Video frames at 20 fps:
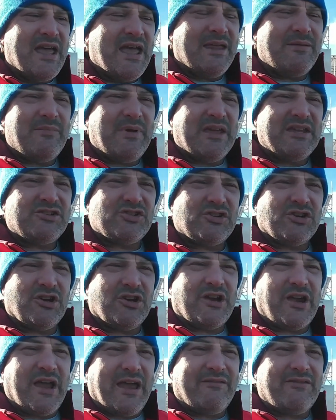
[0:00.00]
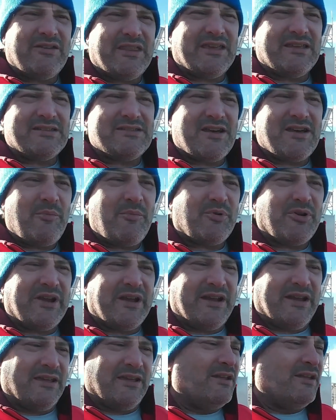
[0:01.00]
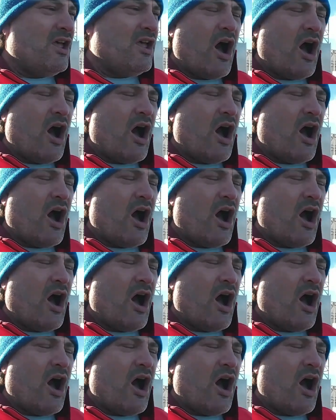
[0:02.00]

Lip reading: and make sure everything is operating.